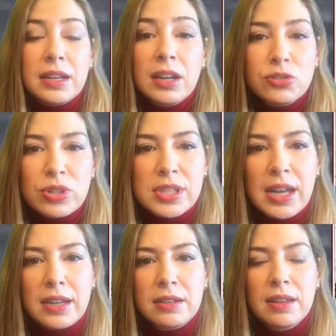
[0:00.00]

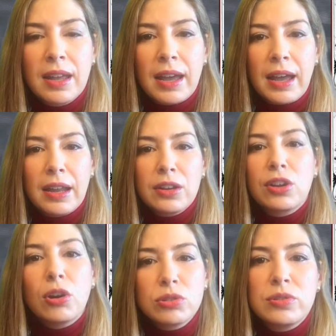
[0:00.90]
countryside
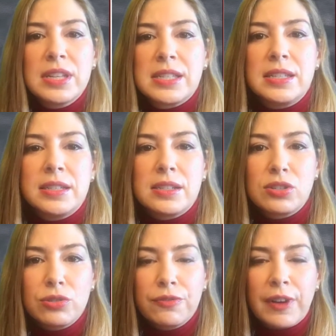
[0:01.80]
and go to the
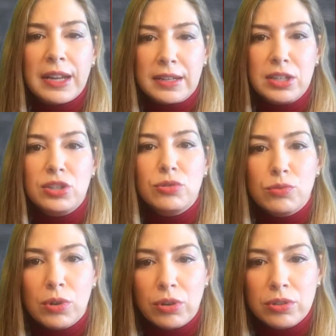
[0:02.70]
cities to find new
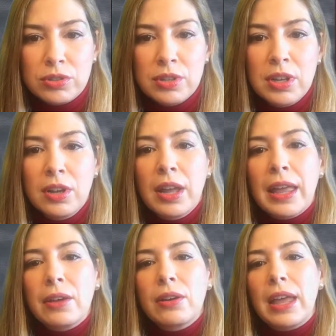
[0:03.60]
works.
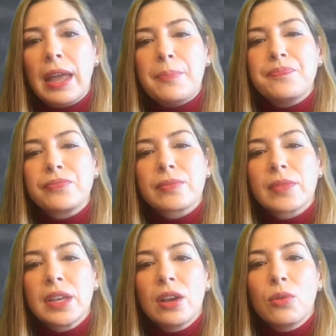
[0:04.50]

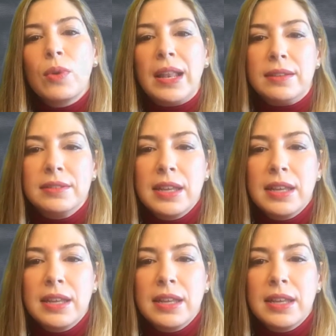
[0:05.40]
Well,